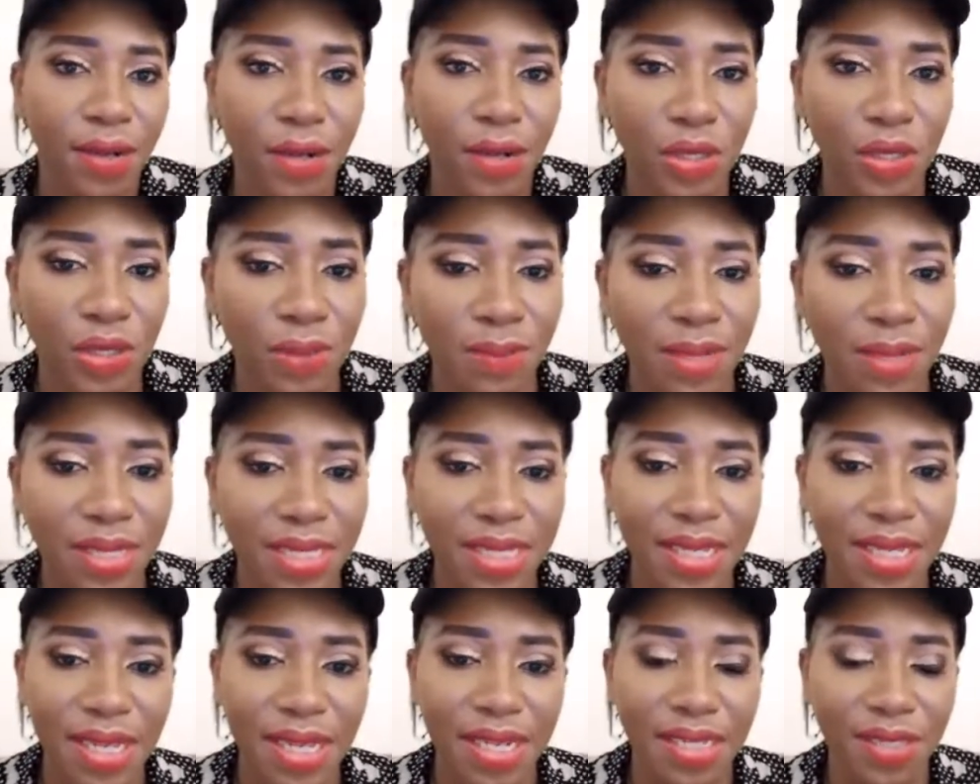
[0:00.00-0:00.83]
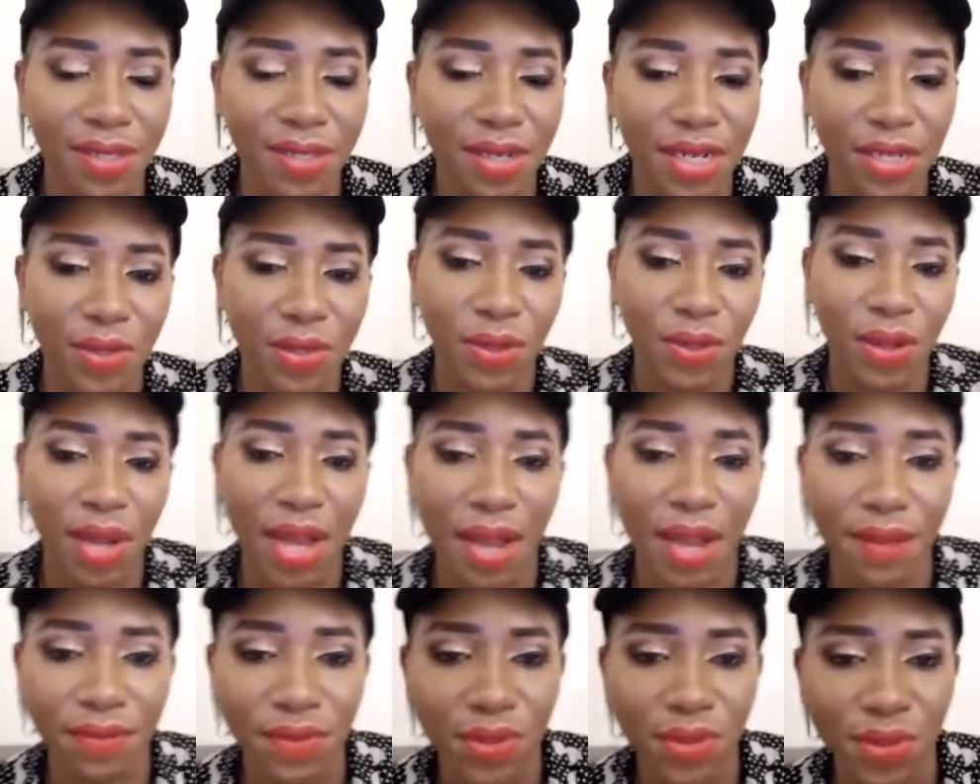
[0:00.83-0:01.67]
automatically so that you don't
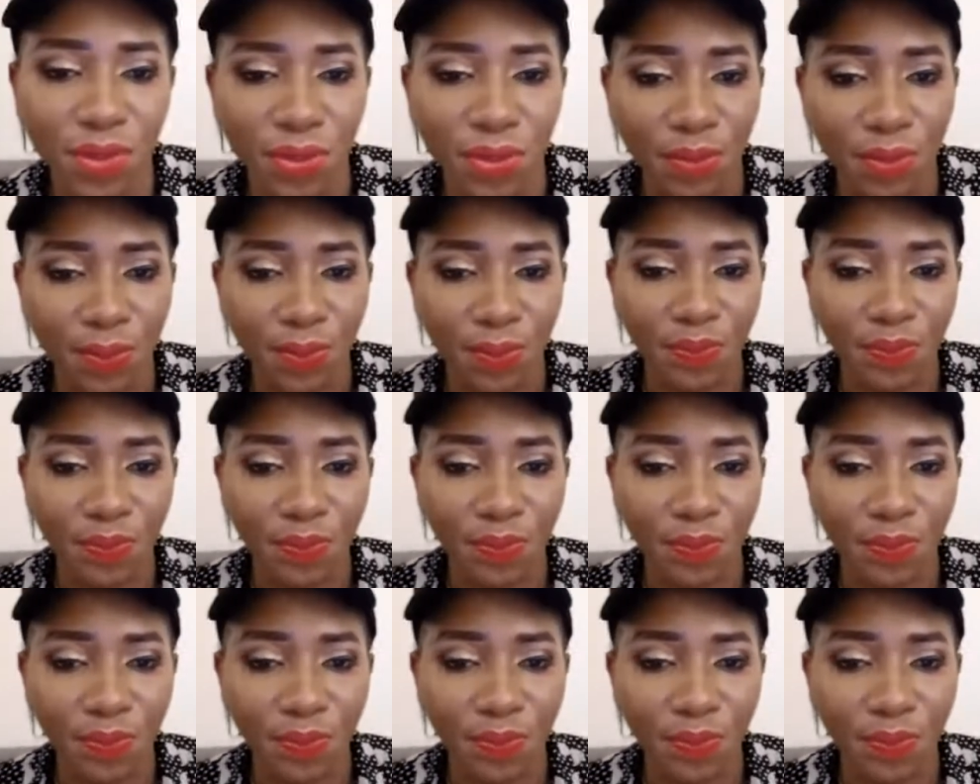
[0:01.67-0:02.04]
have to.